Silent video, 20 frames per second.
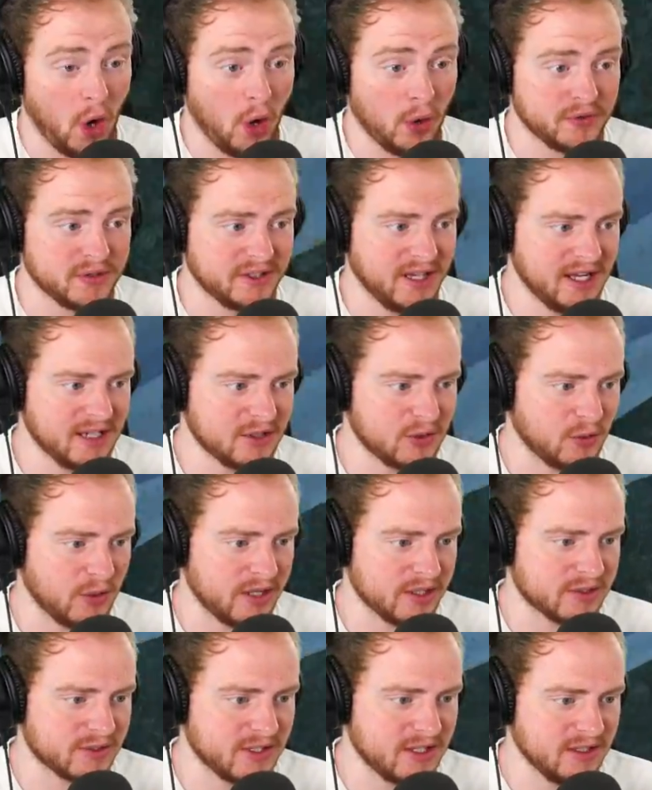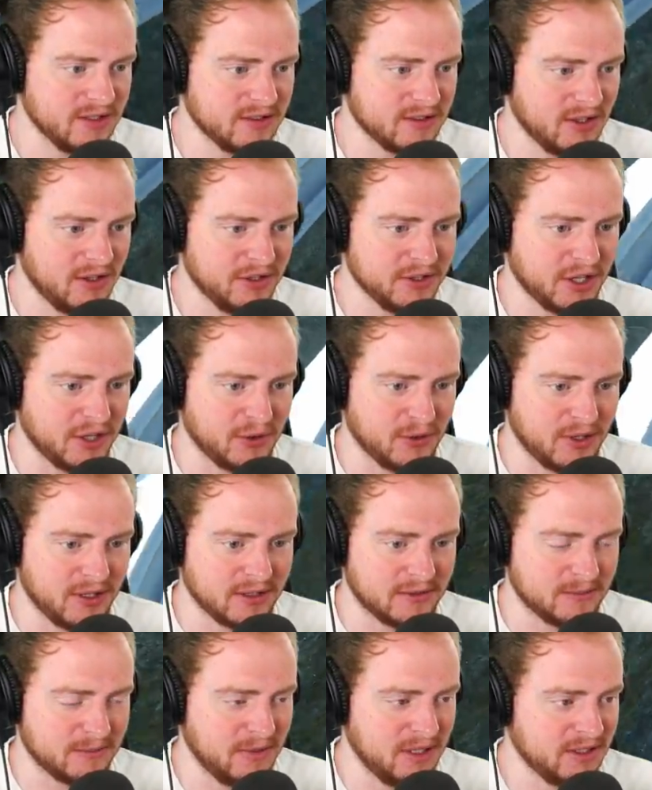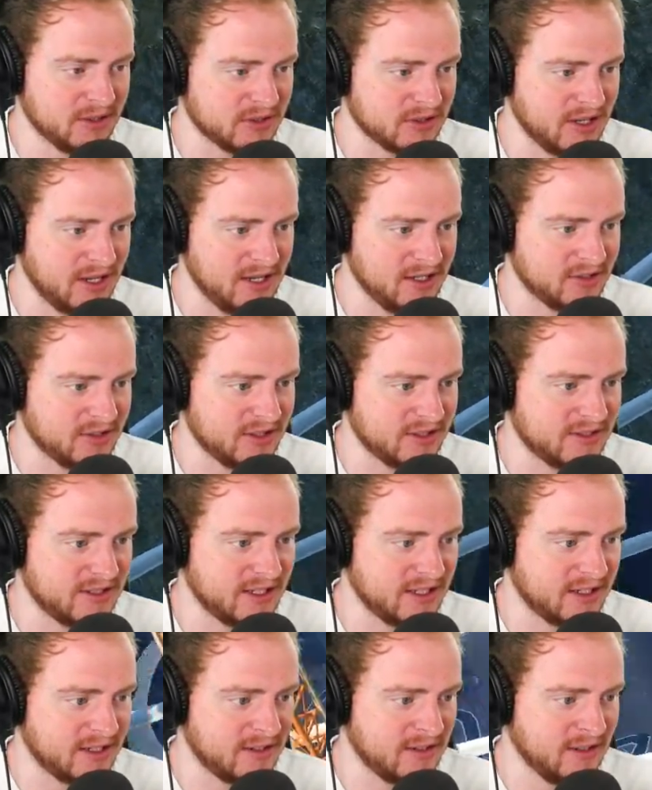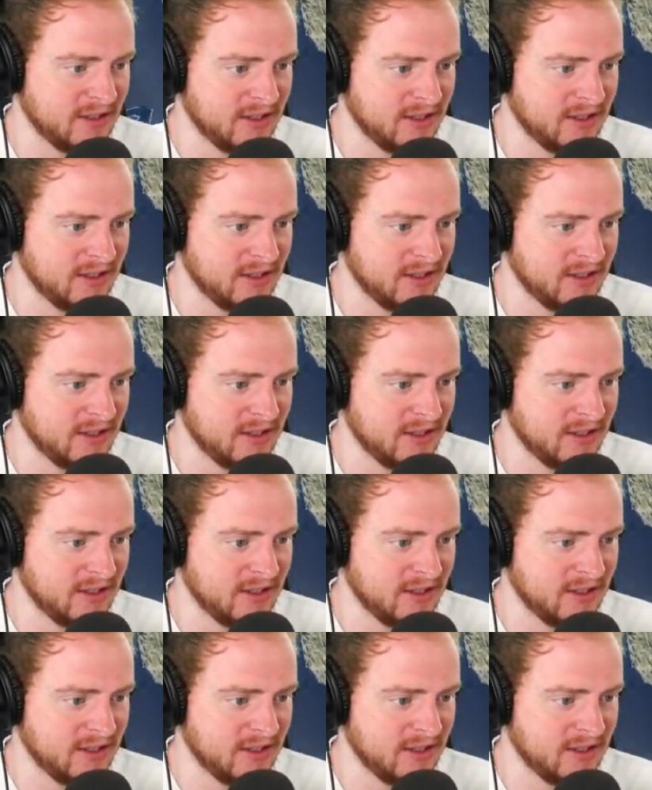Did that crash then? Oh no, I managed to actually dig